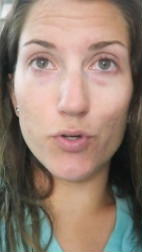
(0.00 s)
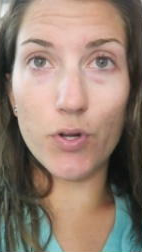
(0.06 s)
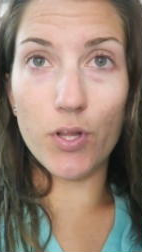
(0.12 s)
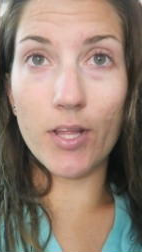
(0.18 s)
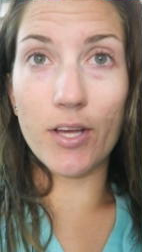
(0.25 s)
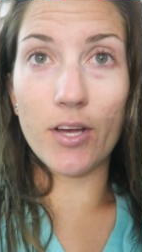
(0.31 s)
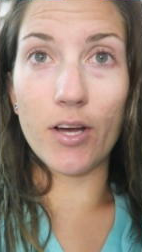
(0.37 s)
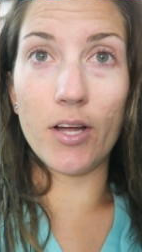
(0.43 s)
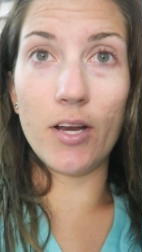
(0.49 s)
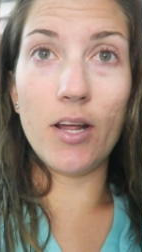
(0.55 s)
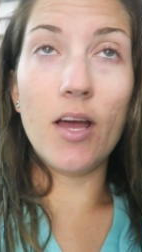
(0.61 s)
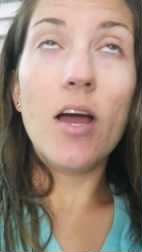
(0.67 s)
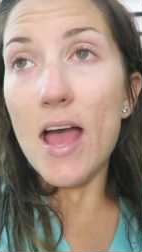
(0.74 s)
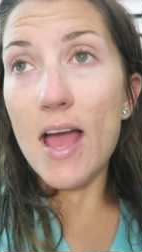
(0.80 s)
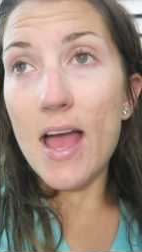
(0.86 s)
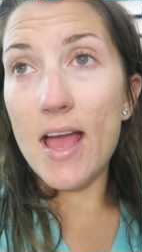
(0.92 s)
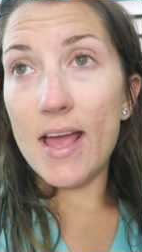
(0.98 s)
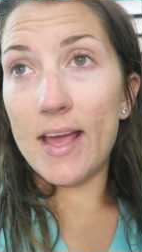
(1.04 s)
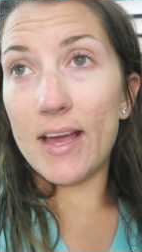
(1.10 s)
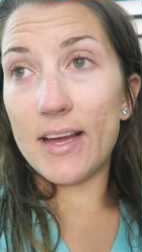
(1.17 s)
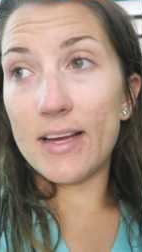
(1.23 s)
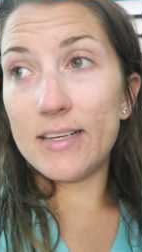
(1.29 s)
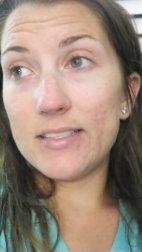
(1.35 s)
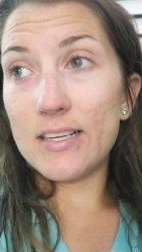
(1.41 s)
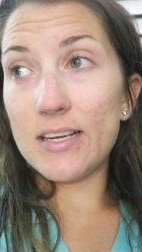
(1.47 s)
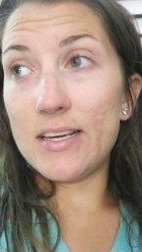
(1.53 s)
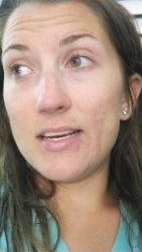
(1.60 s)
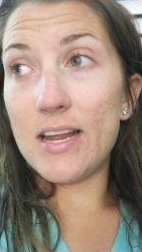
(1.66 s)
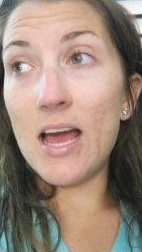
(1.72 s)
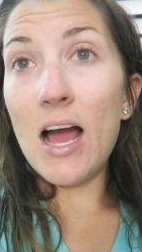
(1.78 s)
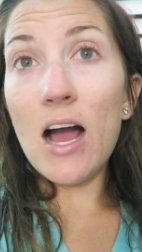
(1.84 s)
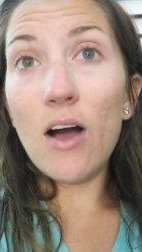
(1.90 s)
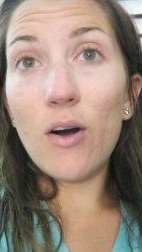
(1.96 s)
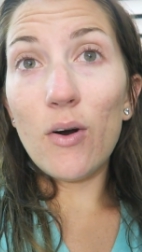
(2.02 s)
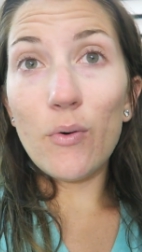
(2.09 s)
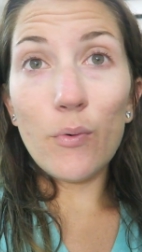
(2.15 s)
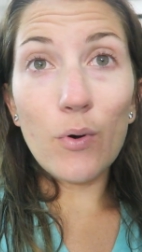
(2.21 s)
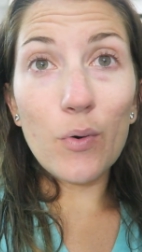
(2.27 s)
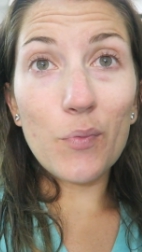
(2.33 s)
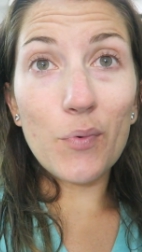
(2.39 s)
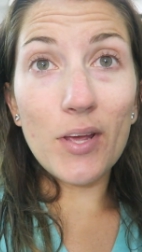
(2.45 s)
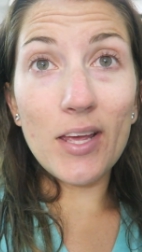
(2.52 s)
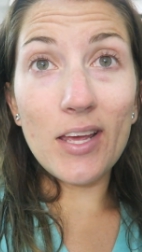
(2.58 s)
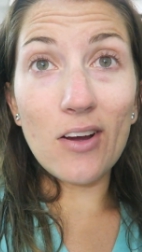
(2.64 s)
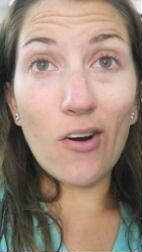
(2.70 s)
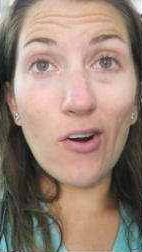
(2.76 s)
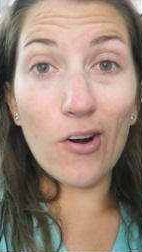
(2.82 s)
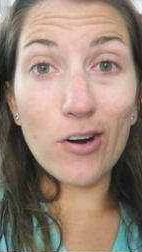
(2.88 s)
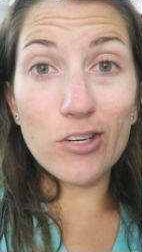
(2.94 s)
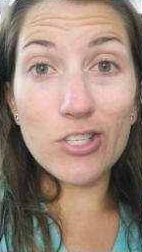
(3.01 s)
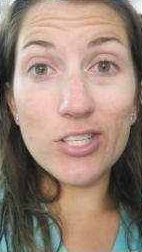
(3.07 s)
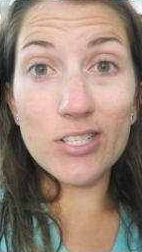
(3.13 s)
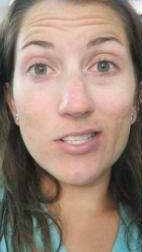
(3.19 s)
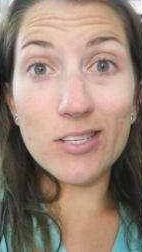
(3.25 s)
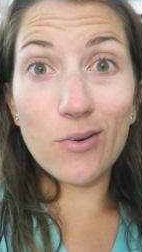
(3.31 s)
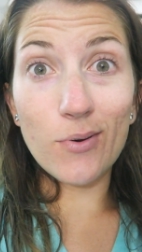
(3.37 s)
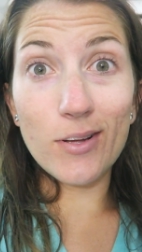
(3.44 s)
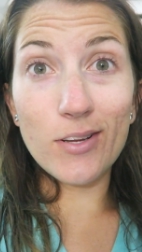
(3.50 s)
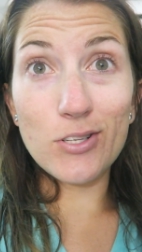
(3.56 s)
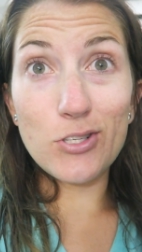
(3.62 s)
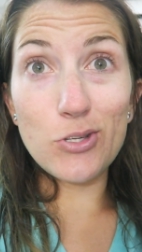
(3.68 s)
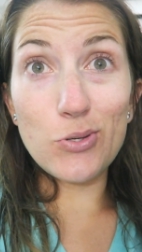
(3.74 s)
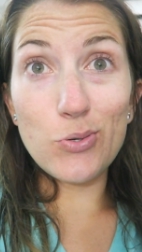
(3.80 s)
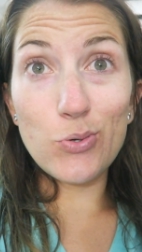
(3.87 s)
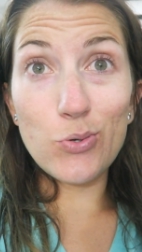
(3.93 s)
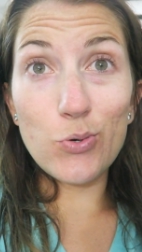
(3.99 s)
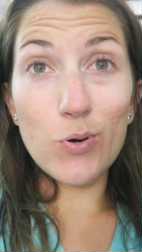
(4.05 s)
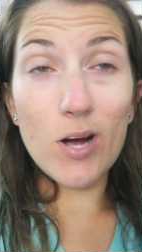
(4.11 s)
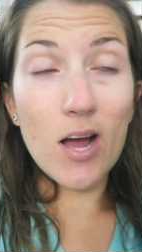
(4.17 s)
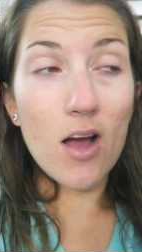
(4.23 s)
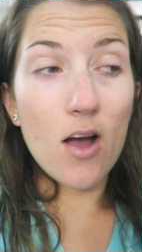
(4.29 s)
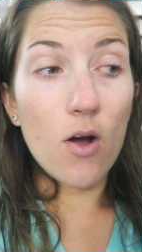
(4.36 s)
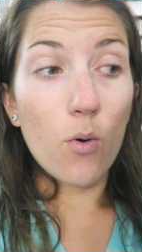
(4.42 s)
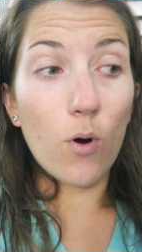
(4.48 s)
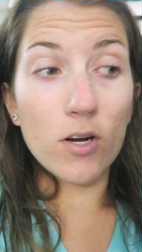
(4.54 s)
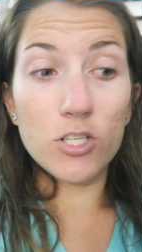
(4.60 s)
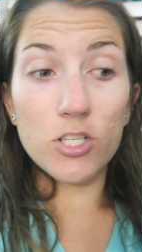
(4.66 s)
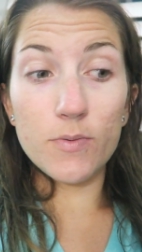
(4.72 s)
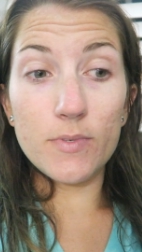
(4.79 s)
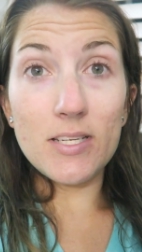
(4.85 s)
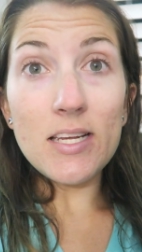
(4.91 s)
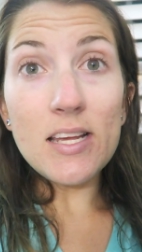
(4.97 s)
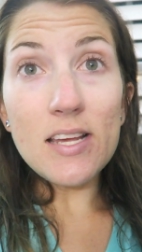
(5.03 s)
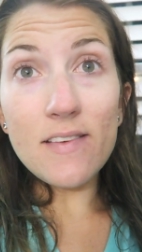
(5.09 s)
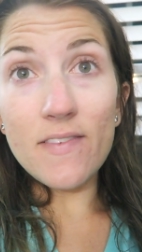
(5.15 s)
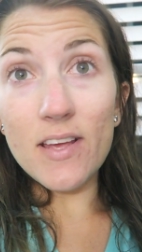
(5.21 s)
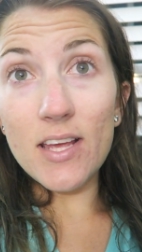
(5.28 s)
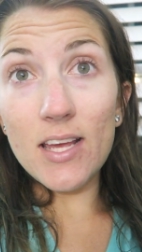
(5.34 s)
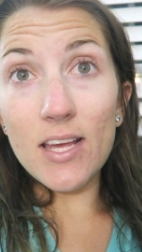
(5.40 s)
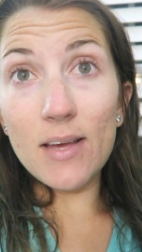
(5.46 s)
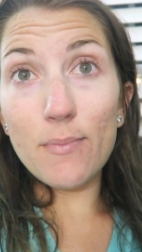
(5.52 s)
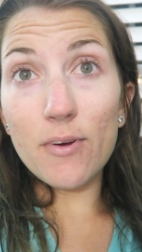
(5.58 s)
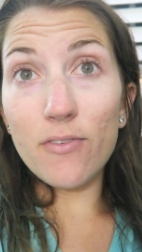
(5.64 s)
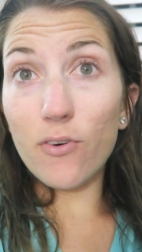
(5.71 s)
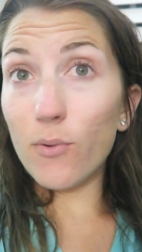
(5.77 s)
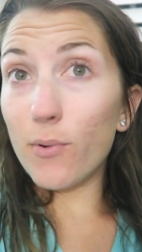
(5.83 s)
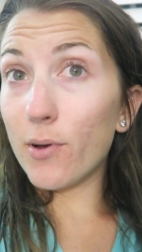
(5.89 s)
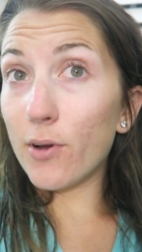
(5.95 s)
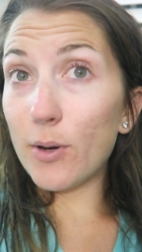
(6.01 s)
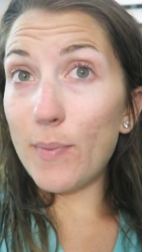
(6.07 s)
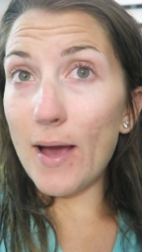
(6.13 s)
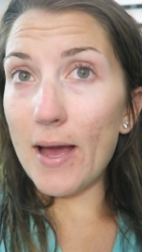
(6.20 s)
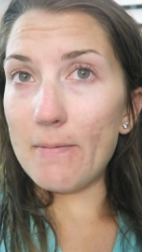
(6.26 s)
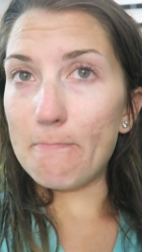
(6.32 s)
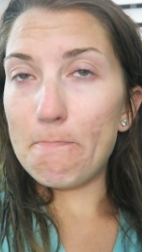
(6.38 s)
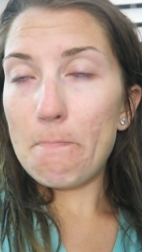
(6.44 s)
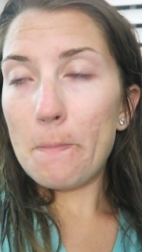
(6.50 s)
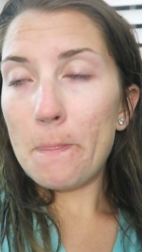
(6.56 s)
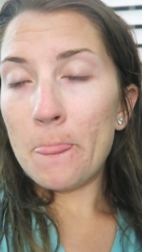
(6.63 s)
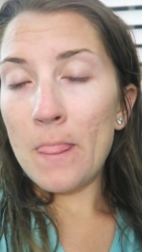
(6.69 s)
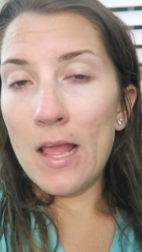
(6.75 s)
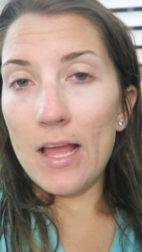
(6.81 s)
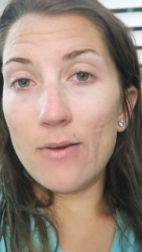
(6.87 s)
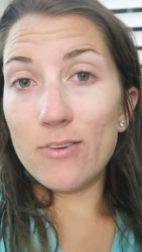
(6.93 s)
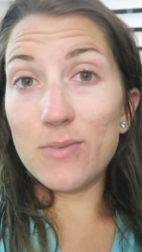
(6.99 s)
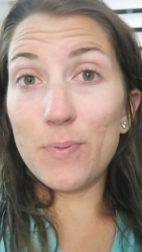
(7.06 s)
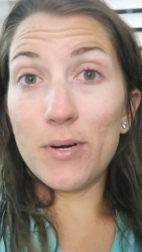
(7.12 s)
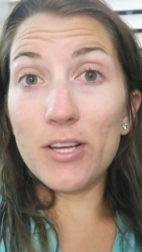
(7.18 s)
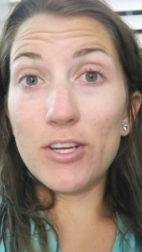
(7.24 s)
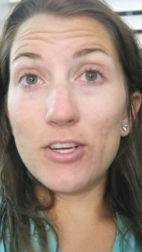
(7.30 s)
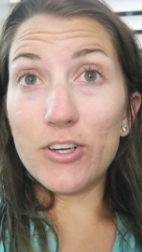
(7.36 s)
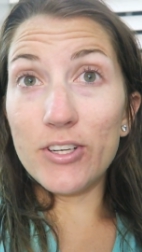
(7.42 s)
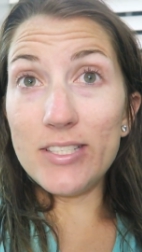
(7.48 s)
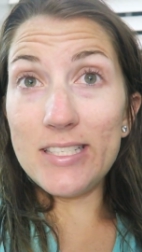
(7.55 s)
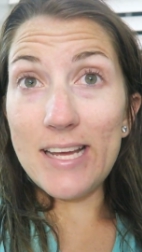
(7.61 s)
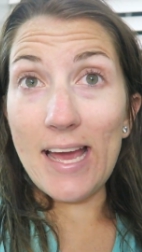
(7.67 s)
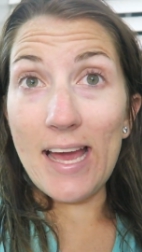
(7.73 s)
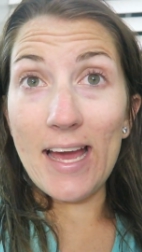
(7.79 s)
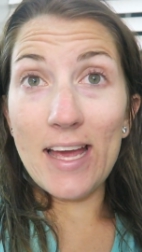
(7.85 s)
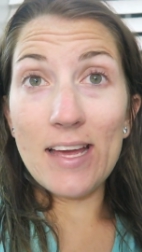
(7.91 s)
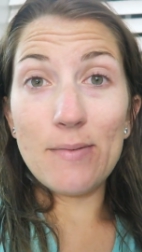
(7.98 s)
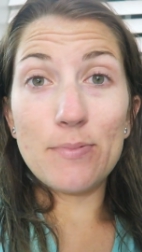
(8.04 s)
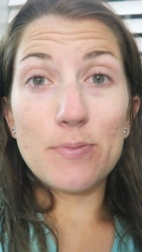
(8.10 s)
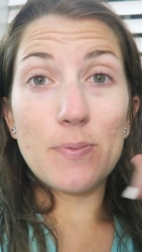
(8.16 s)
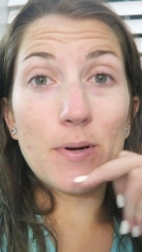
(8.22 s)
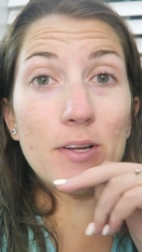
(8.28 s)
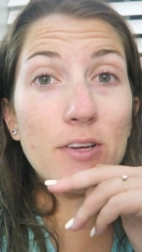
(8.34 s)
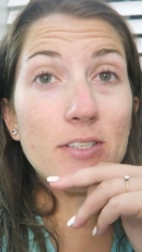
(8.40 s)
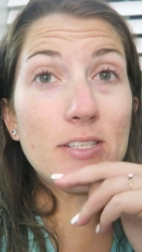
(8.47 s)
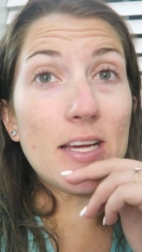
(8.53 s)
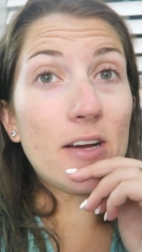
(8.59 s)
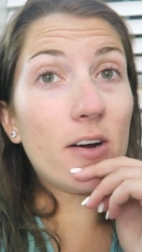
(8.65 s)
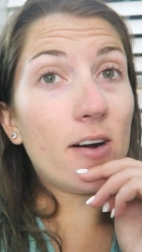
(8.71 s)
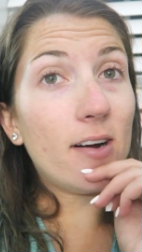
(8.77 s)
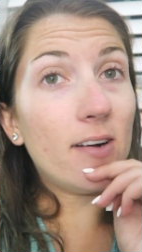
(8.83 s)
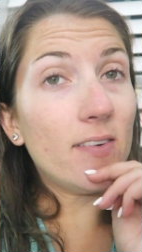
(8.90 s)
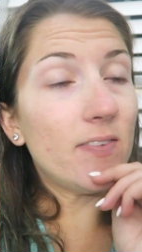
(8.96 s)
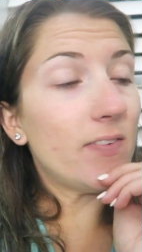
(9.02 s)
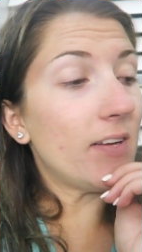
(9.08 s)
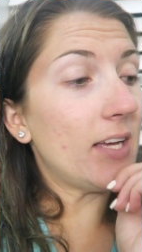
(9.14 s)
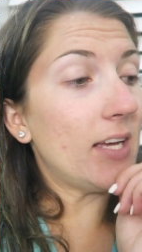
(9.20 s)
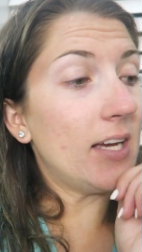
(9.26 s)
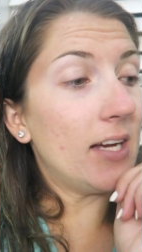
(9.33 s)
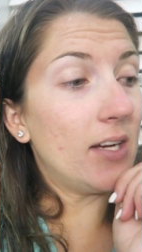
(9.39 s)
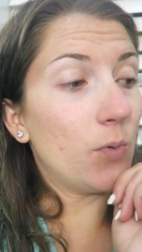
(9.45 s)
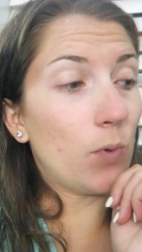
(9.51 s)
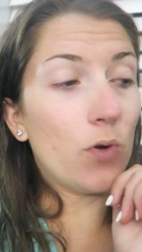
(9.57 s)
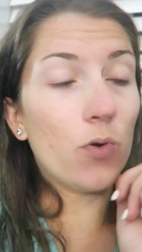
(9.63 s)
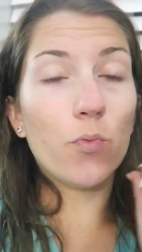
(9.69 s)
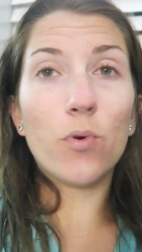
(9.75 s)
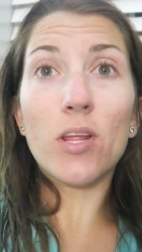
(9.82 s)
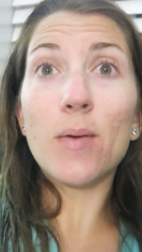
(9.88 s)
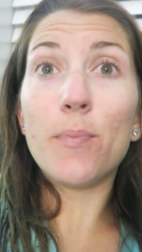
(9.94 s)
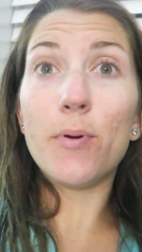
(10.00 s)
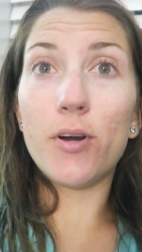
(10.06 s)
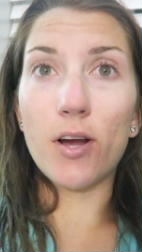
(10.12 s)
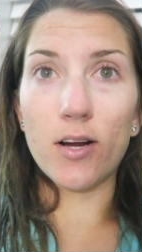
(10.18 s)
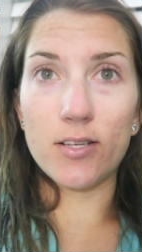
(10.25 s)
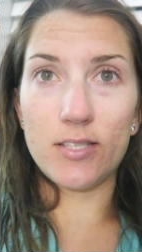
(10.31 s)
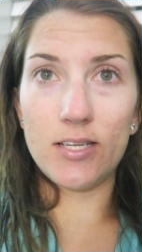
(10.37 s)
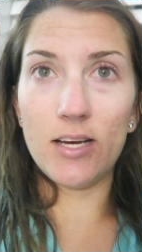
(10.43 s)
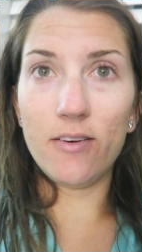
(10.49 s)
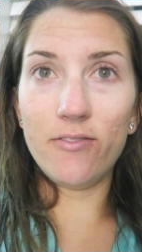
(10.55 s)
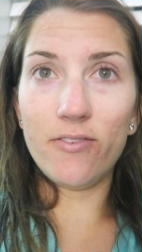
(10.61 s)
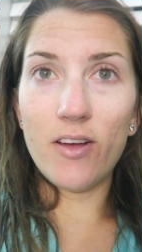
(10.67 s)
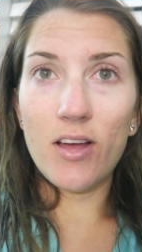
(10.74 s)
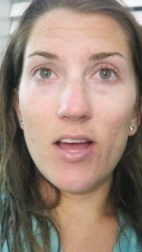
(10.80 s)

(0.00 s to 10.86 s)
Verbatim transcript: was really good. And now we are just going to watch some T V before we go to bed. It was a pretty good day. It was a pretty good day off, and we were really productive.